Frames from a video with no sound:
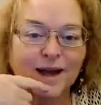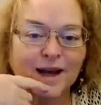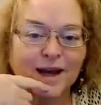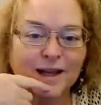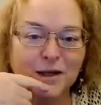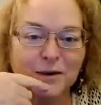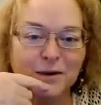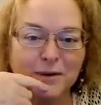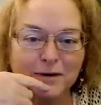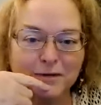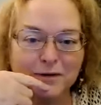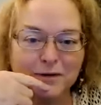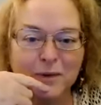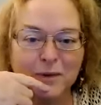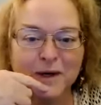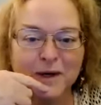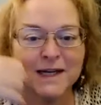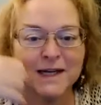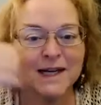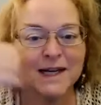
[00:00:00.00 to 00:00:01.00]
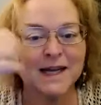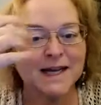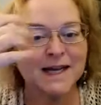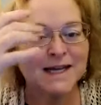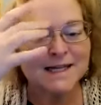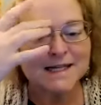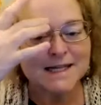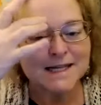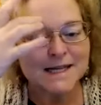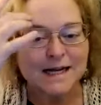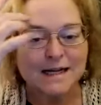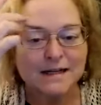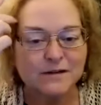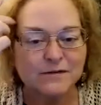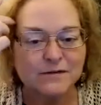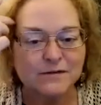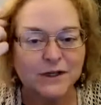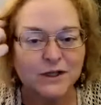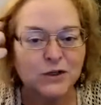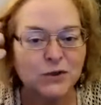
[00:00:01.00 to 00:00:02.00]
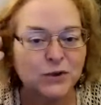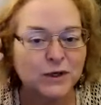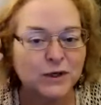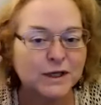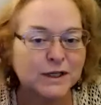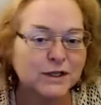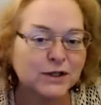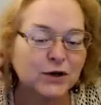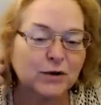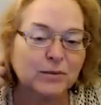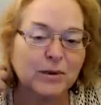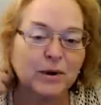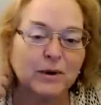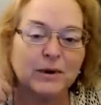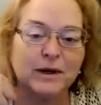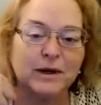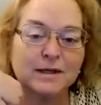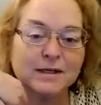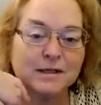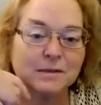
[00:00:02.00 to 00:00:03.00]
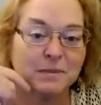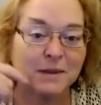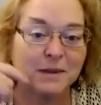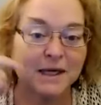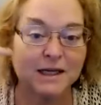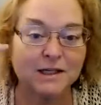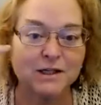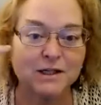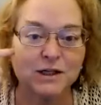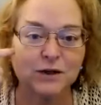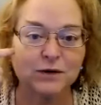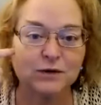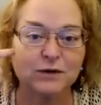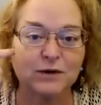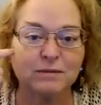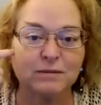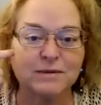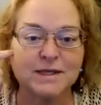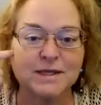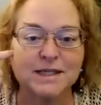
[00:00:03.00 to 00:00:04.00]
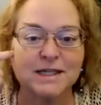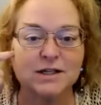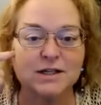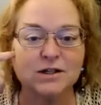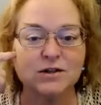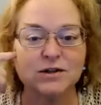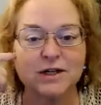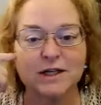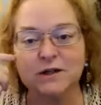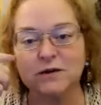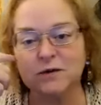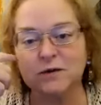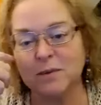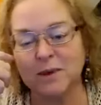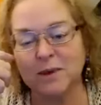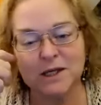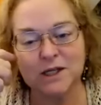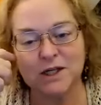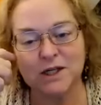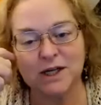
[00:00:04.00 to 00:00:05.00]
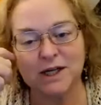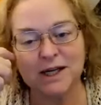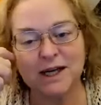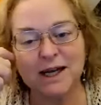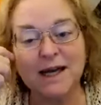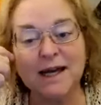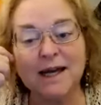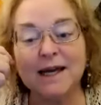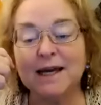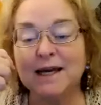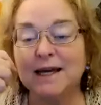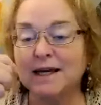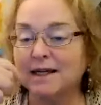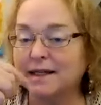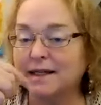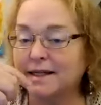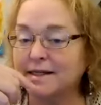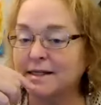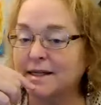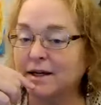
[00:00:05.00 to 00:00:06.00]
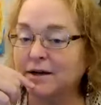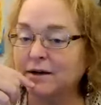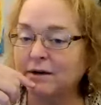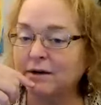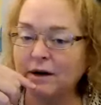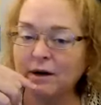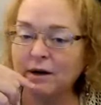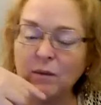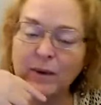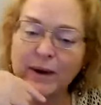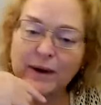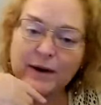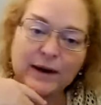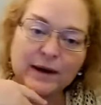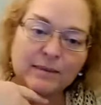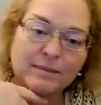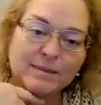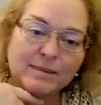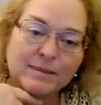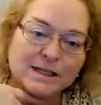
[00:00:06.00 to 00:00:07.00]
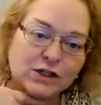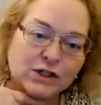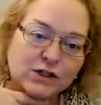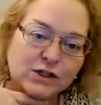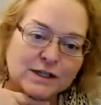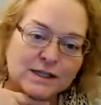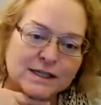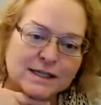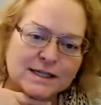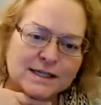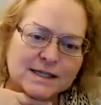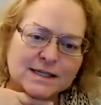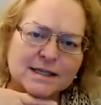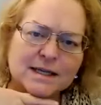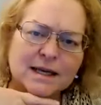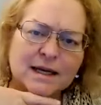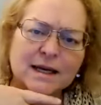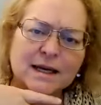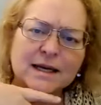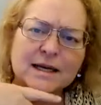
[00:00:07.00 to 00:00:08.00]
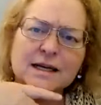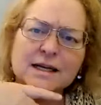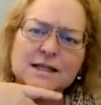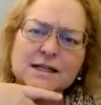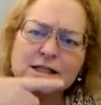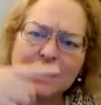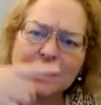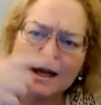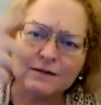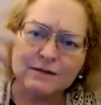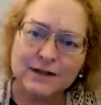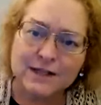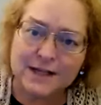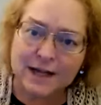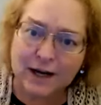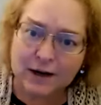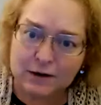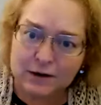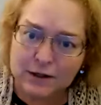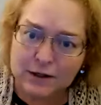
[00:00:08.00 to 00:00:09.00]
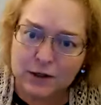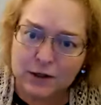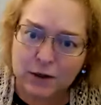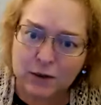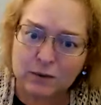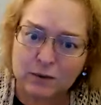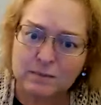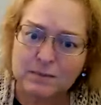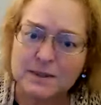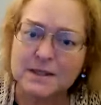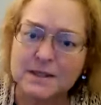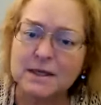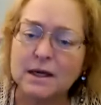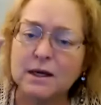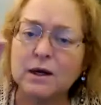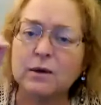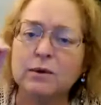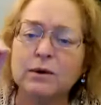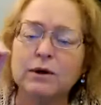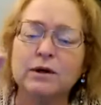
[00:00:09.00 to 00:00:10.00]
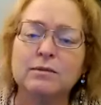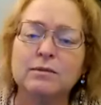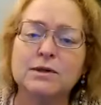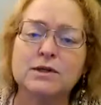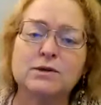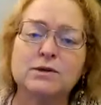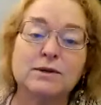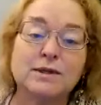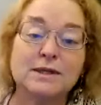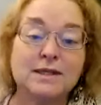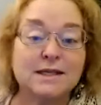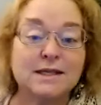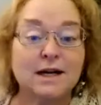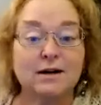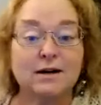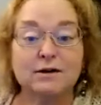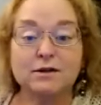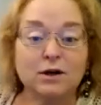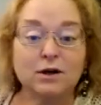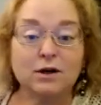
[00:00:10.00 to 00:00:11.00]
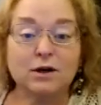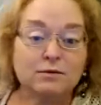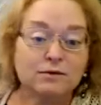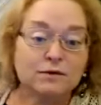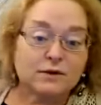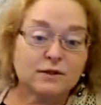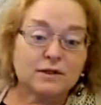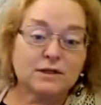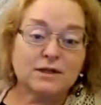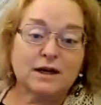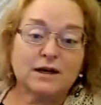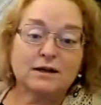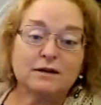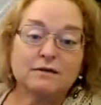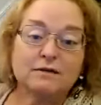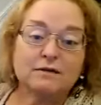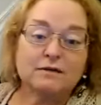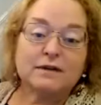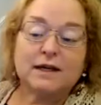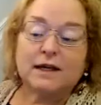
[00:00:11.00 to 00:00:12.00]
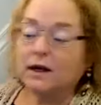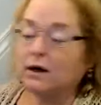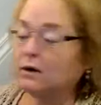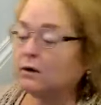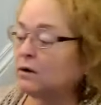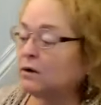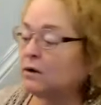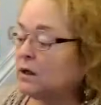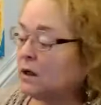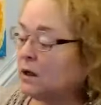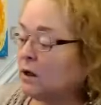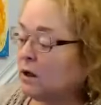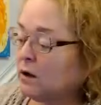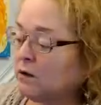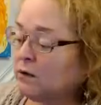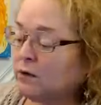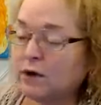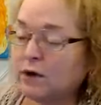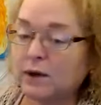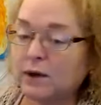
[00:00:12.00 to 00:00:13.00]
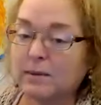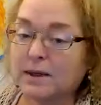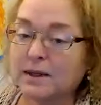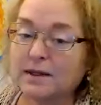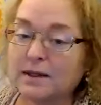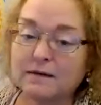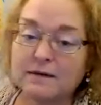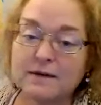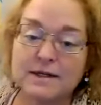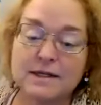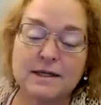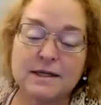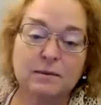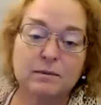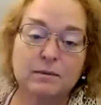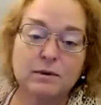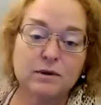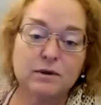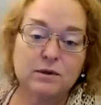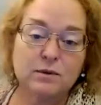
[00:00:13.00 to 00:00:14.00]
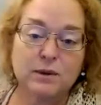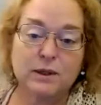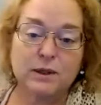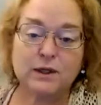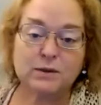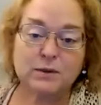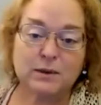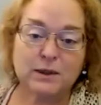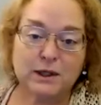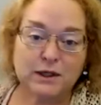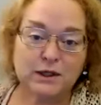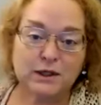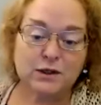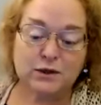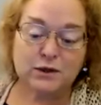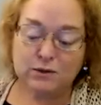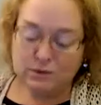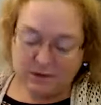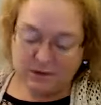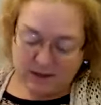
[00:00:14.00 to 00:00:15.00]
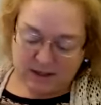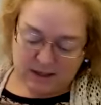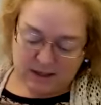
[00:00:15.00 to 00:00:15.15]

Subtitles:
Hello, everyone. Dr. Victoria Scarbo here, speaking to you from the Seeds of Transformation Healing Center in Wareham, Massachusetts. It's time for Taroscopes. We're going to be doing the Taroscopes for the sign of Leo for the month of December 2022.